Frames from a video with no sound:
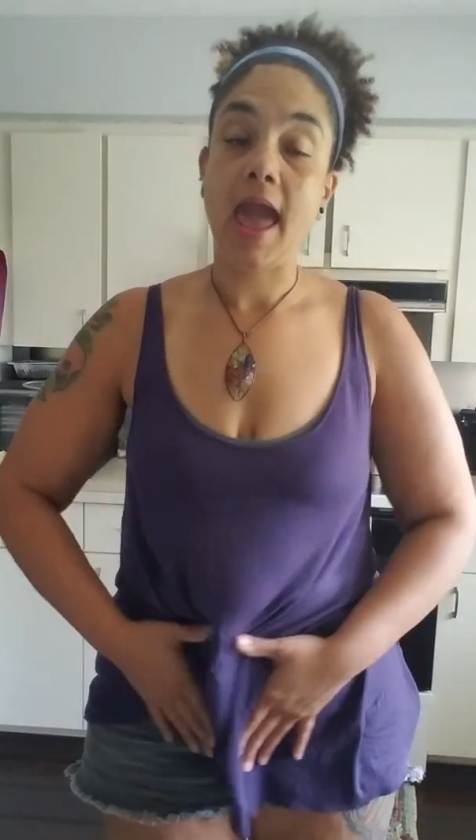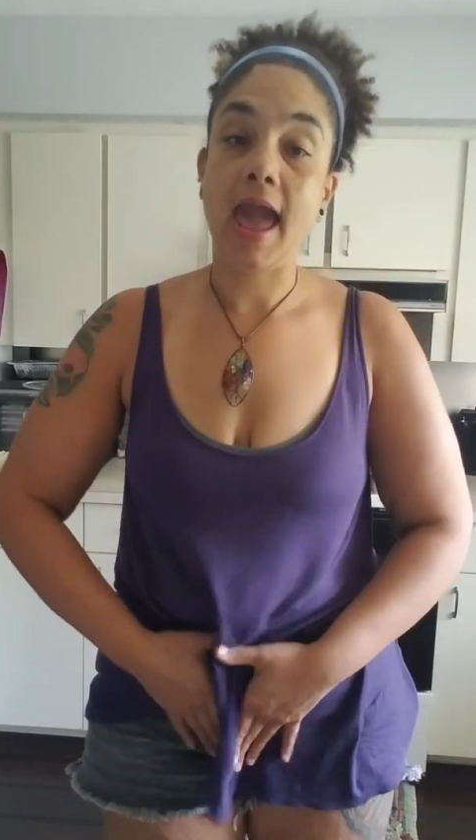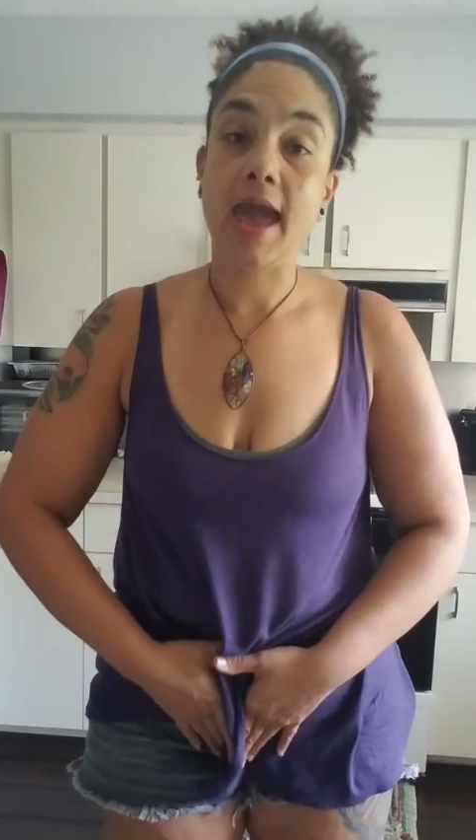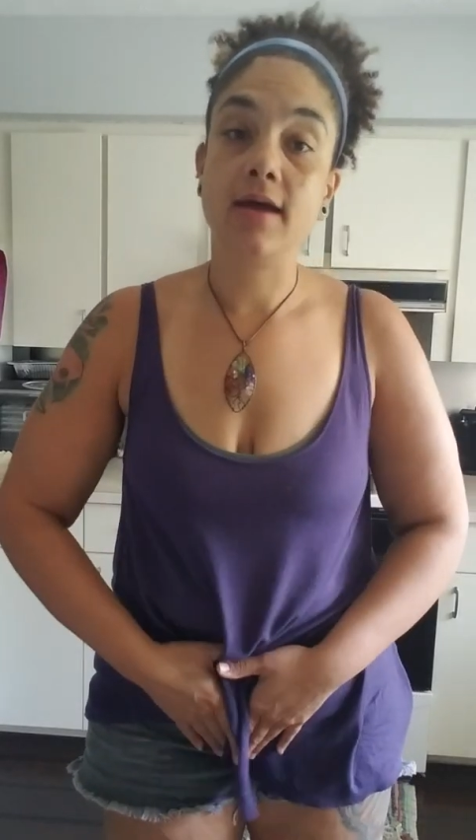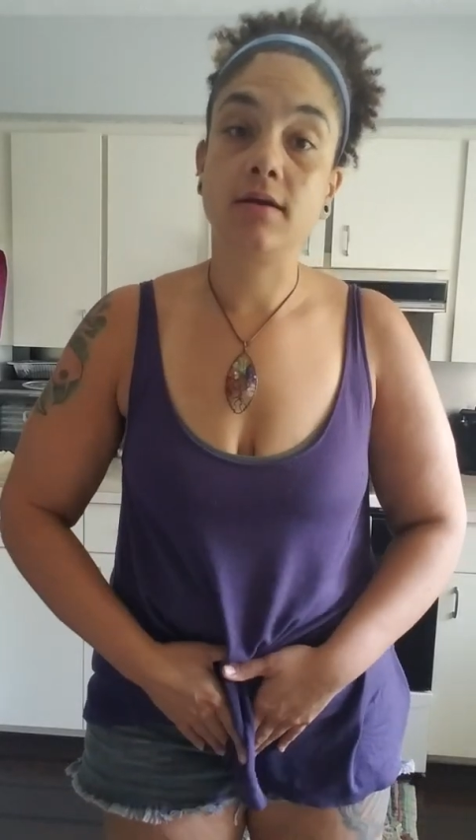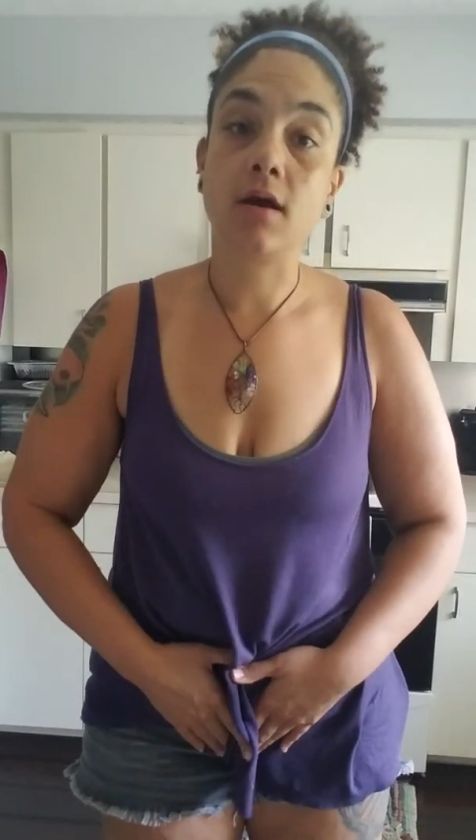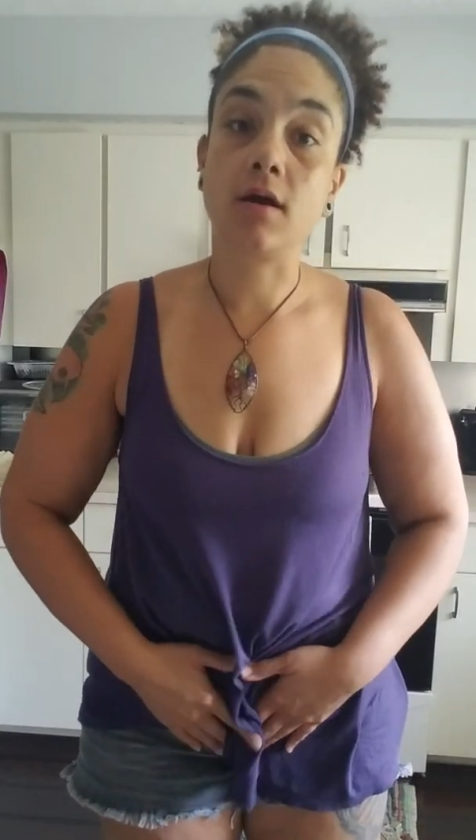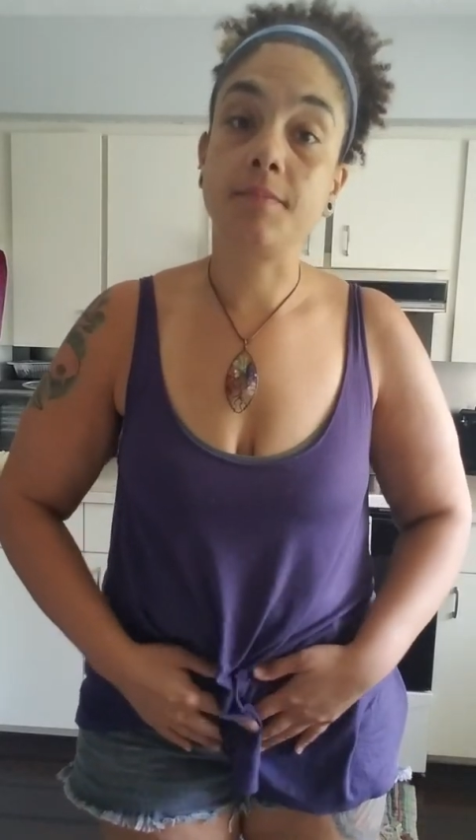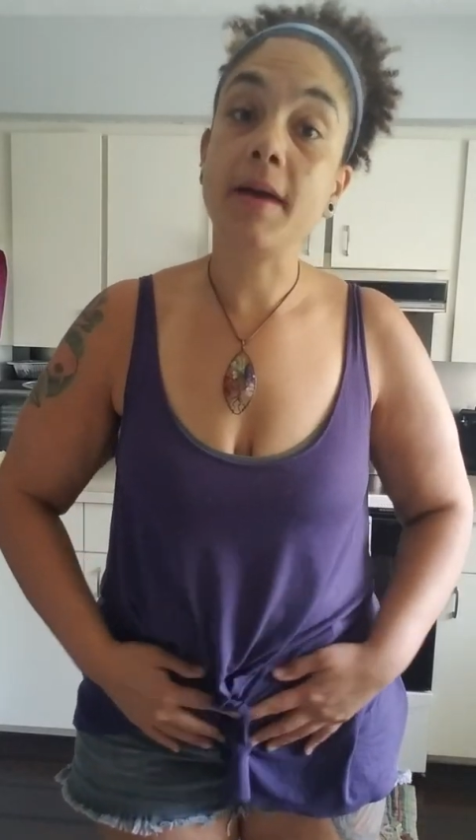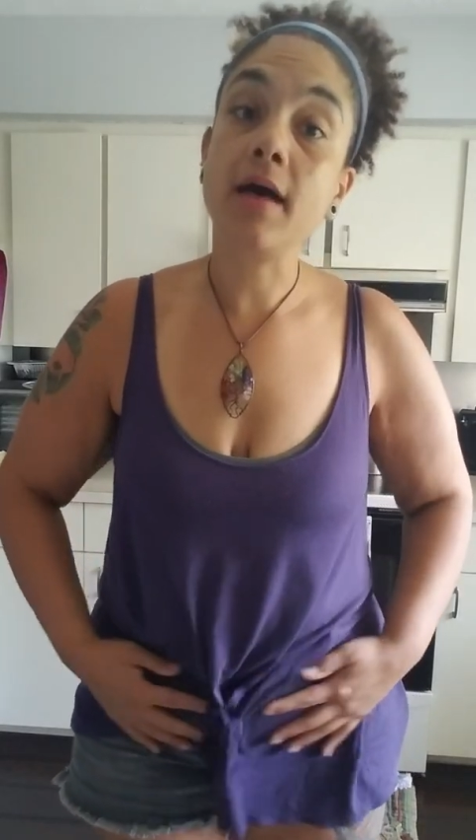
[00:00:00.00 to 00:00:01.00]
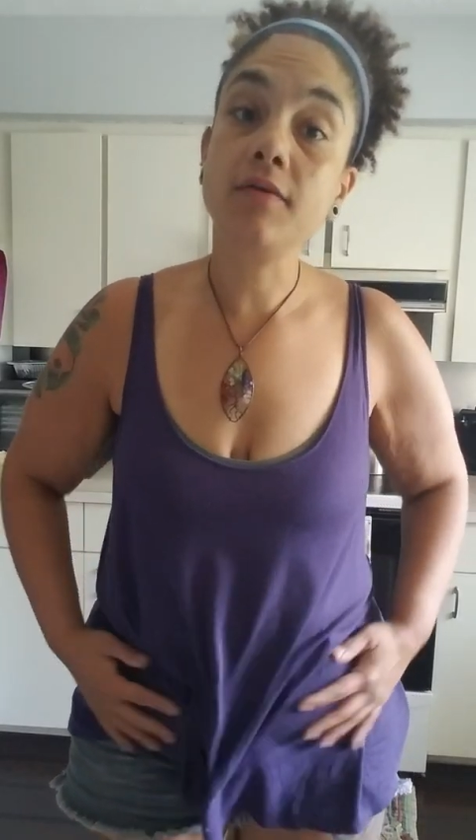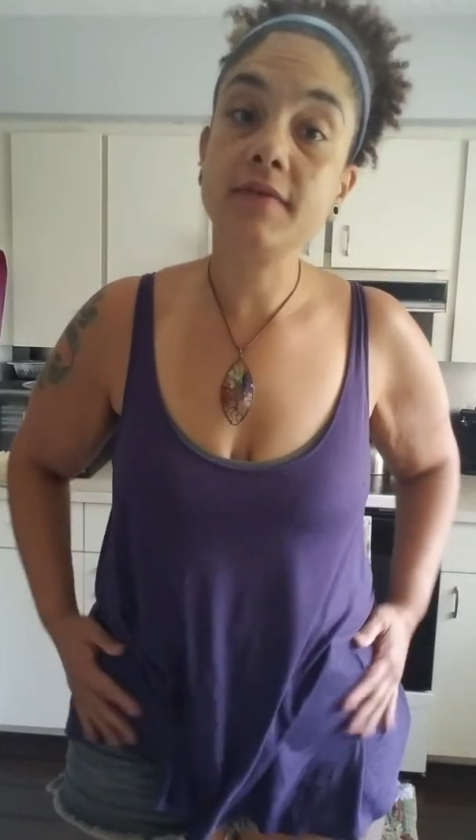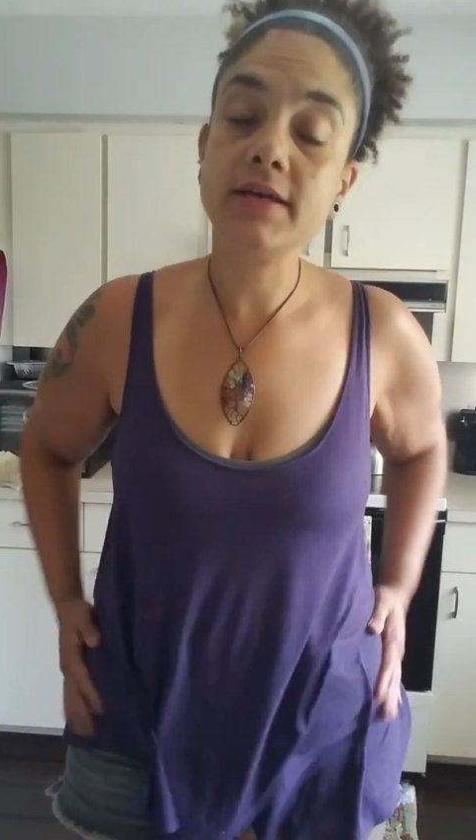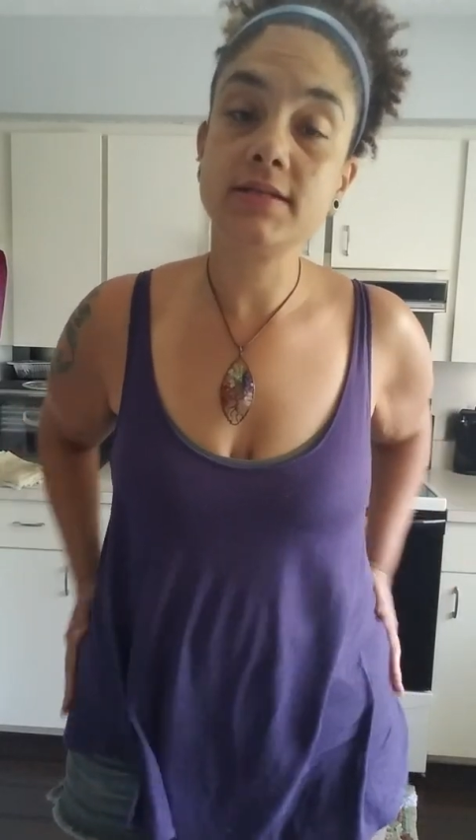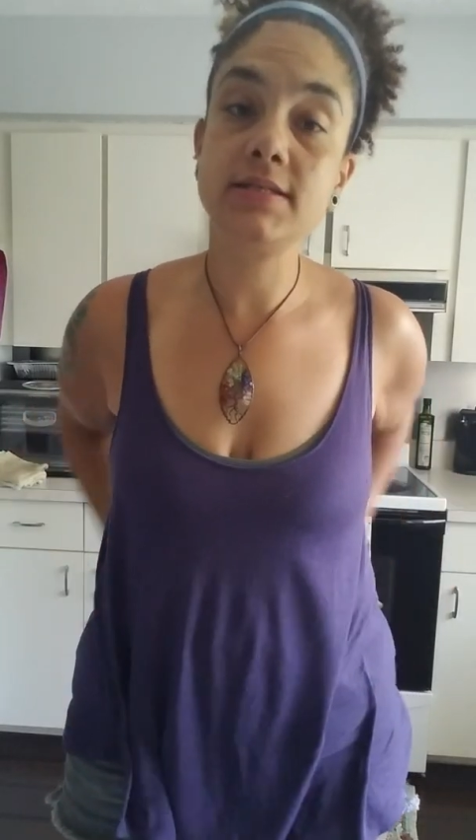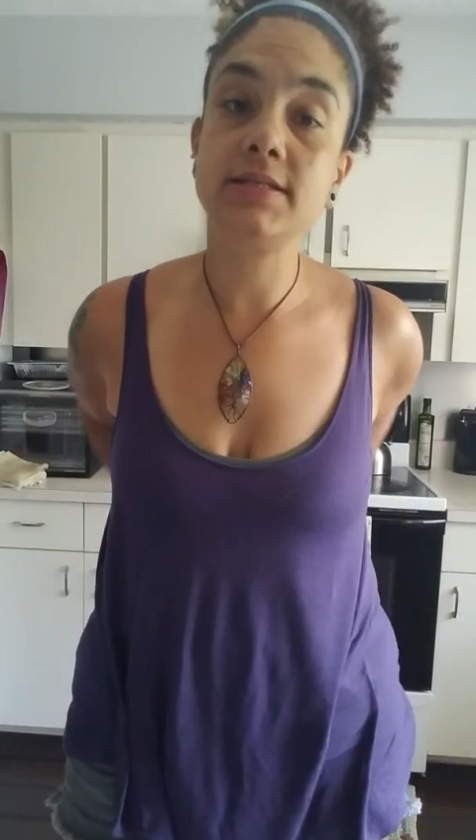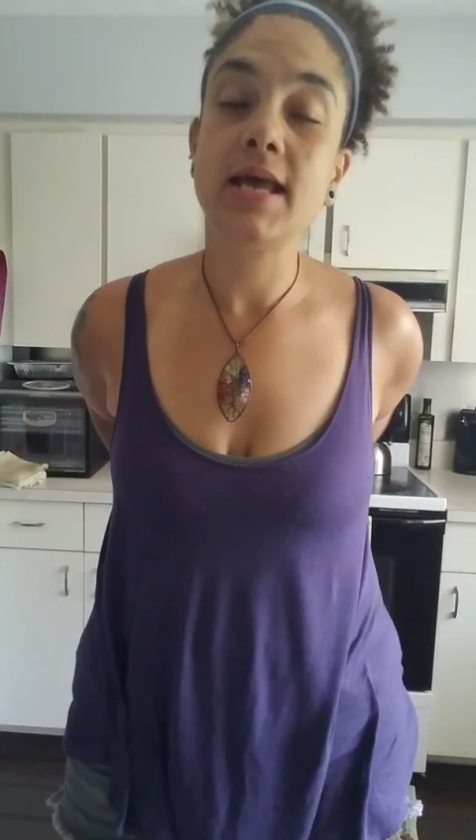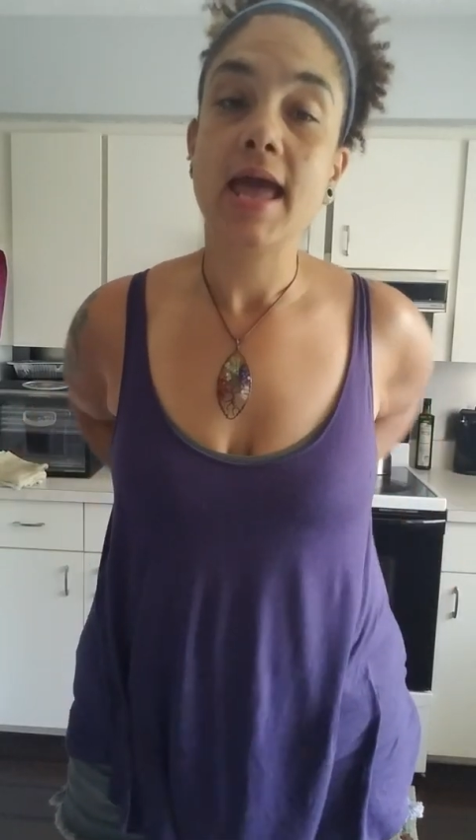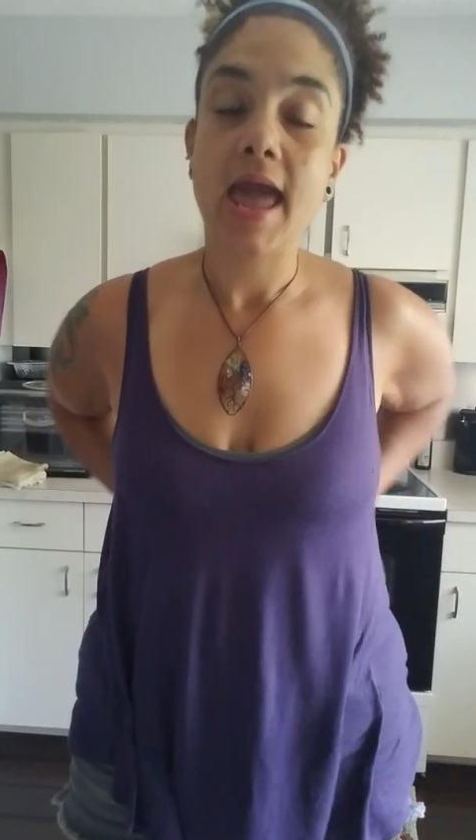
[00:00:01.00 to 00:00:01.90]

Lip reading: and our pelvis